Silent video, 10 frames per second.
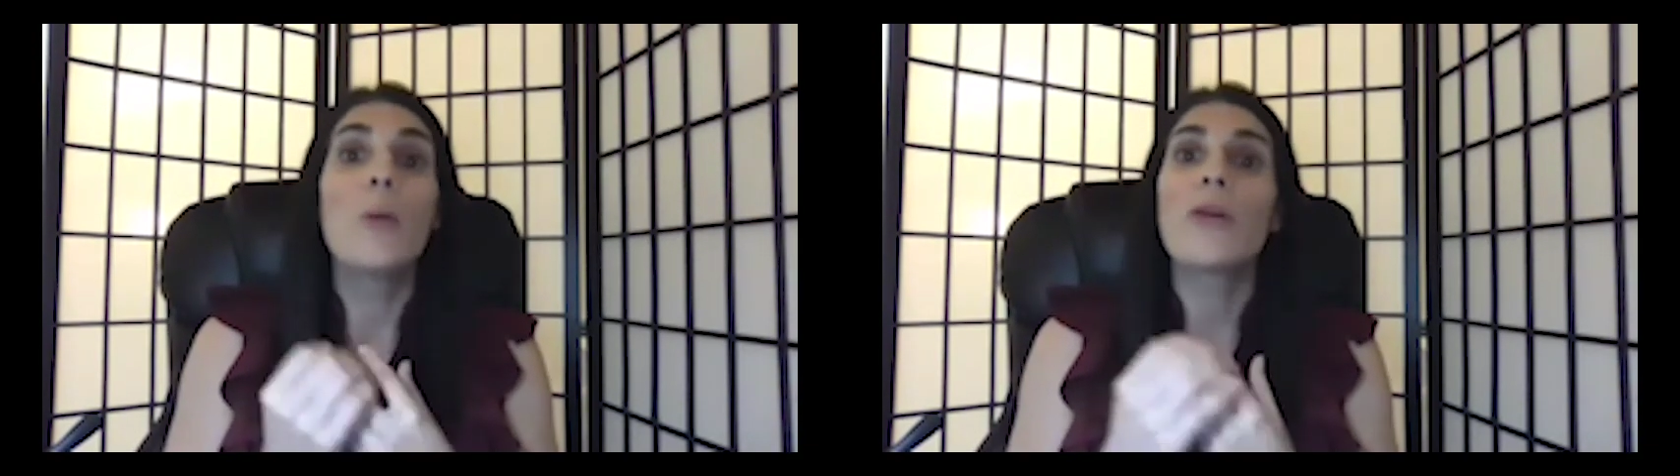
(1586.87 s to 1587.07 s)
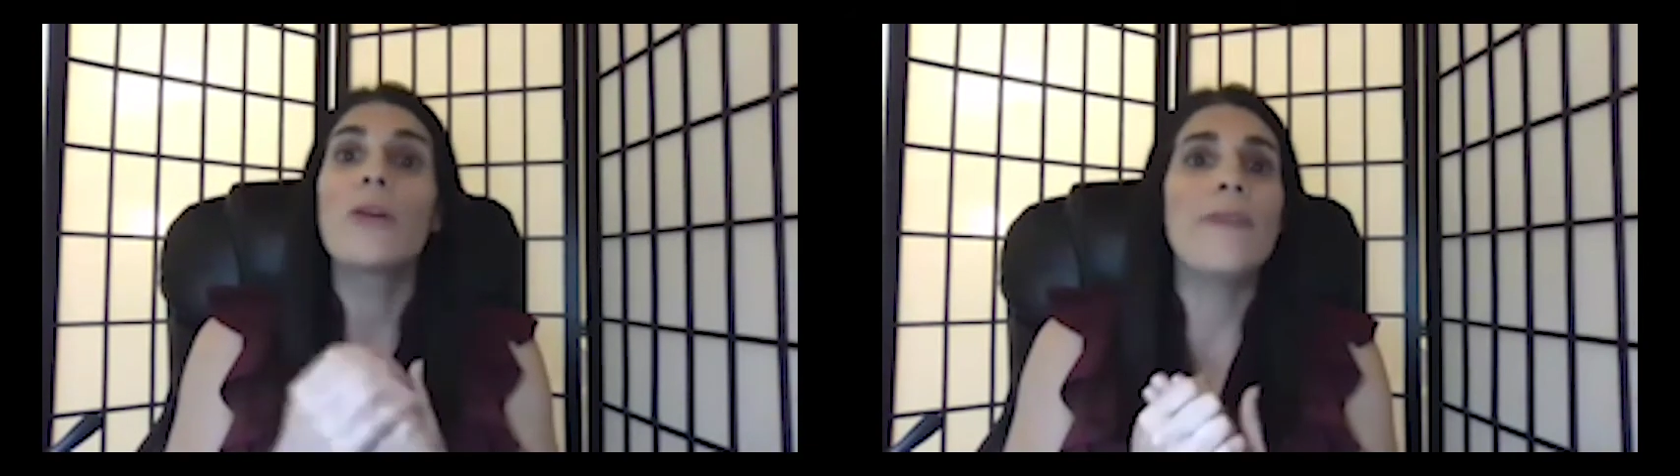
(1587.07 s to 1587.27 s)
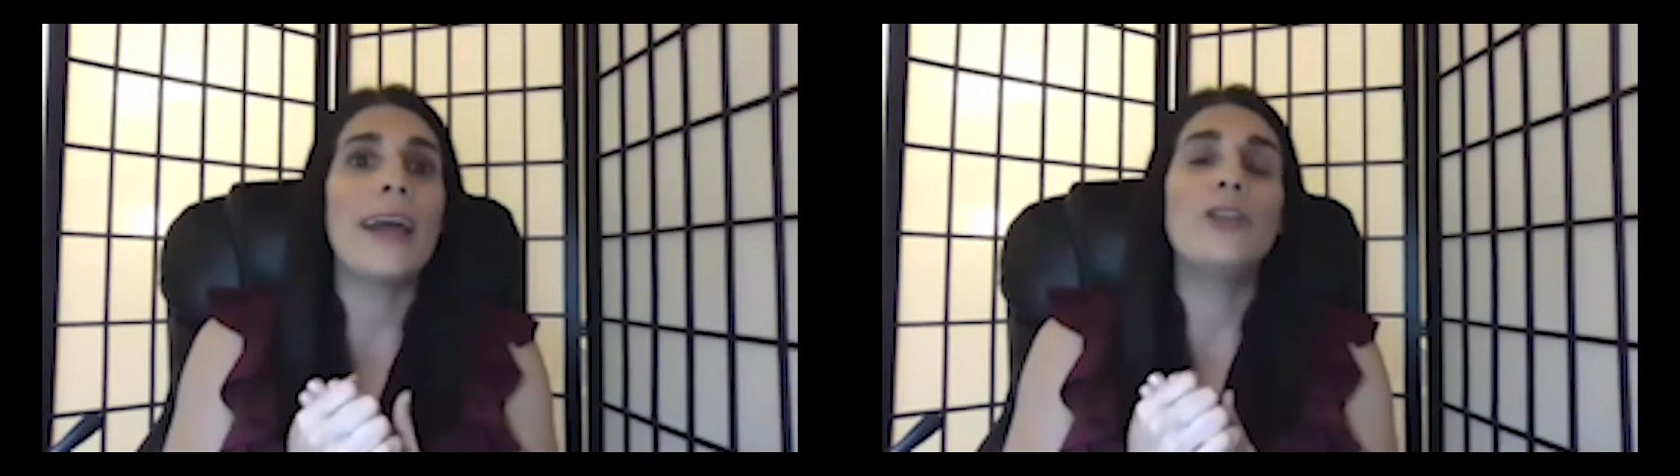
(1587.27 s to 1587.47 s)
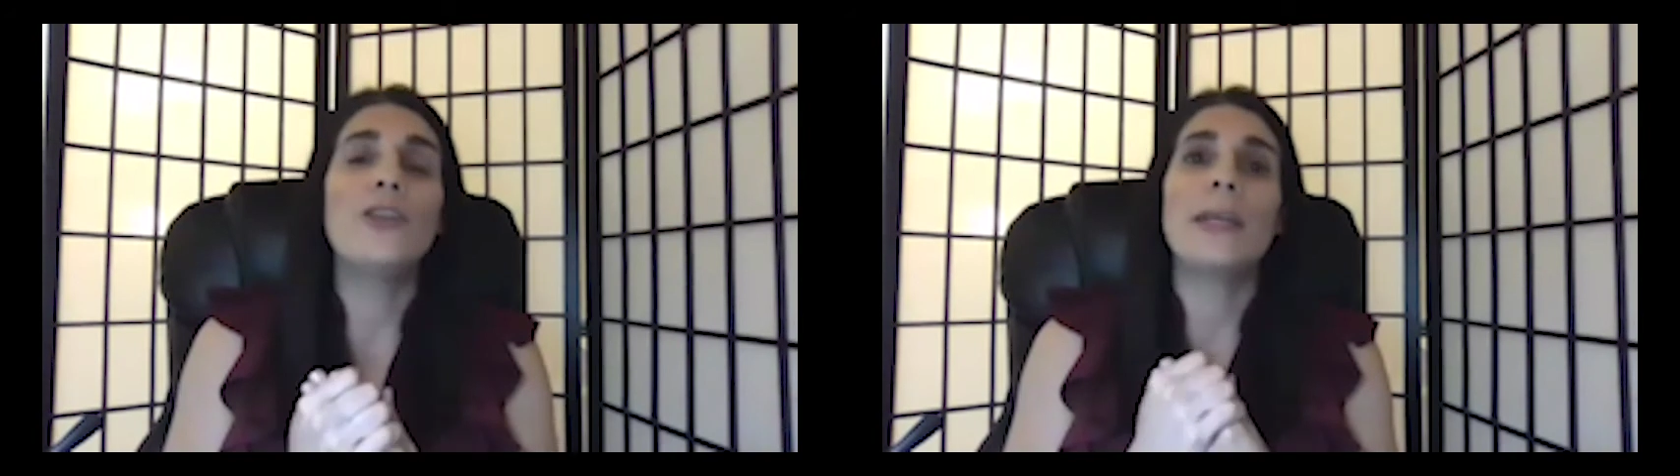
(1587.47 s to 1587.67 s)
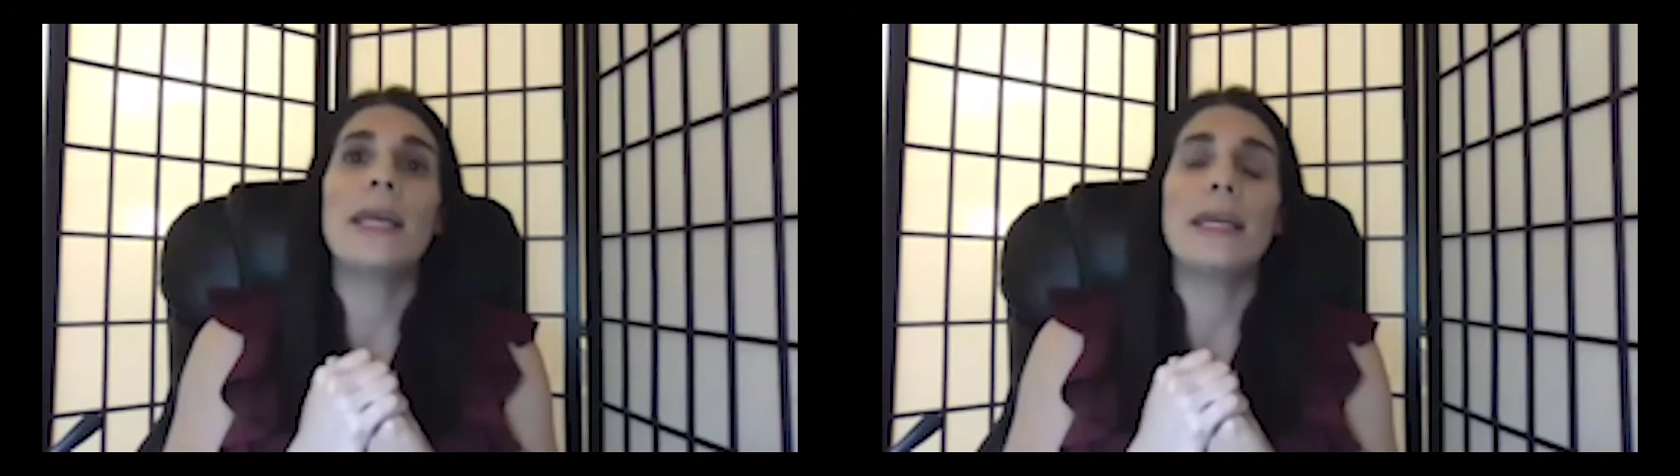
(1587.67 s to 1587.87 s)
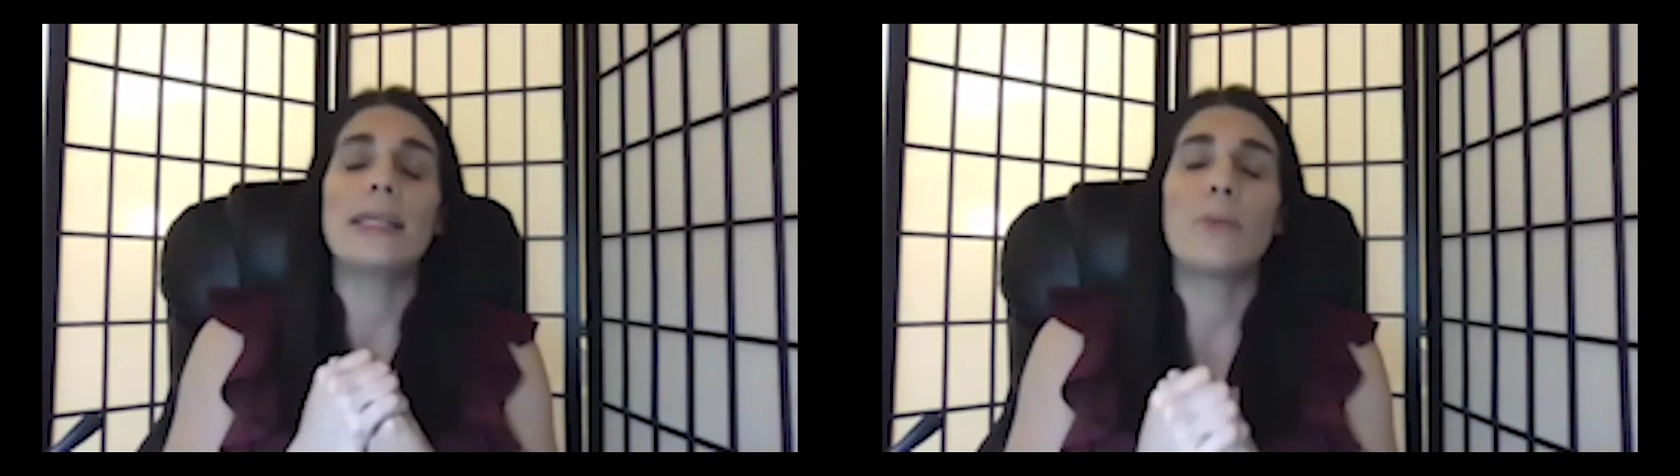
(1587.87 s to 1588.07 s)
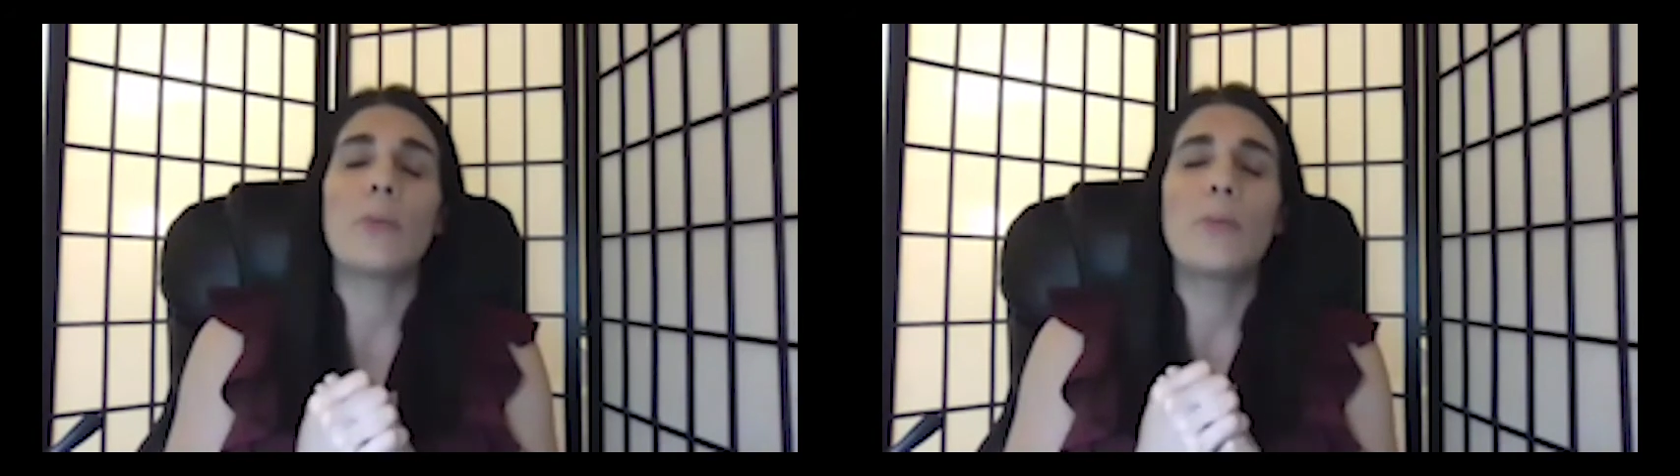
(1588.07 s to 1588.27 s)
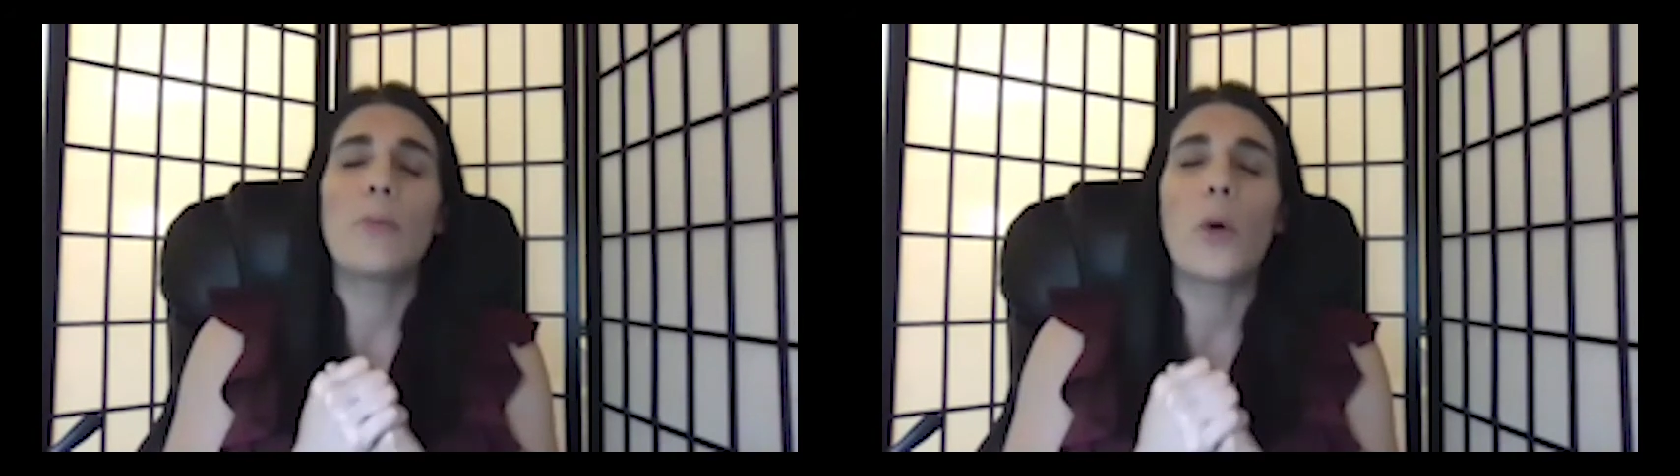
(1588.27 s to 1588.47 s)
Prevention is
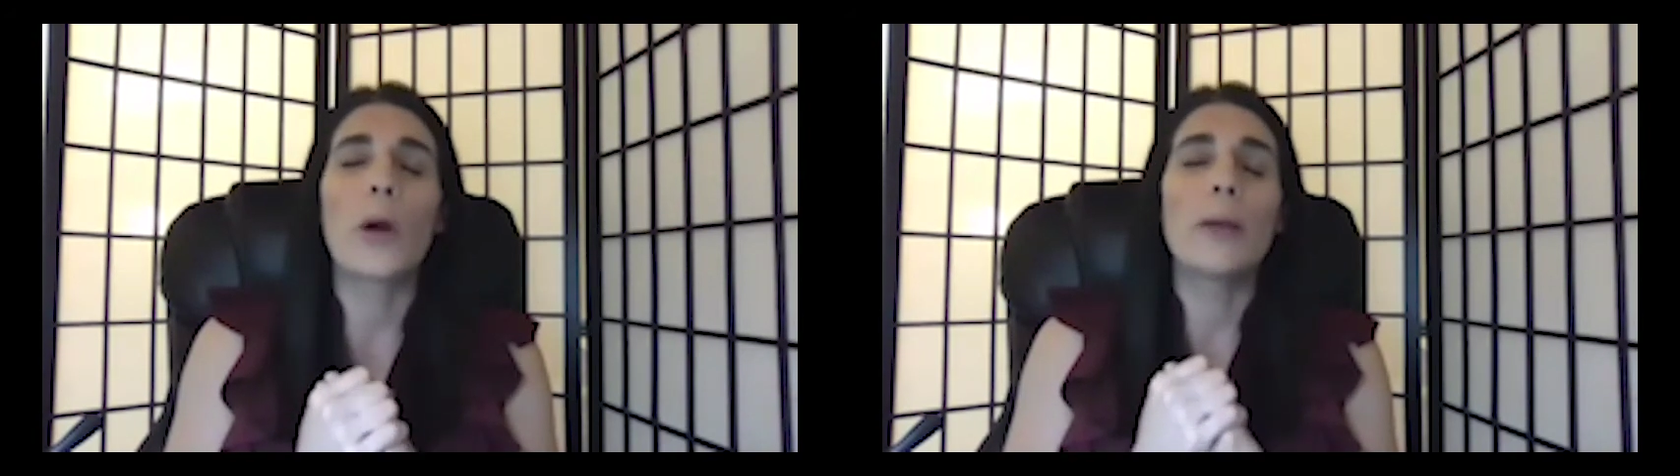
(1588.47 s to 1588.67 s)
more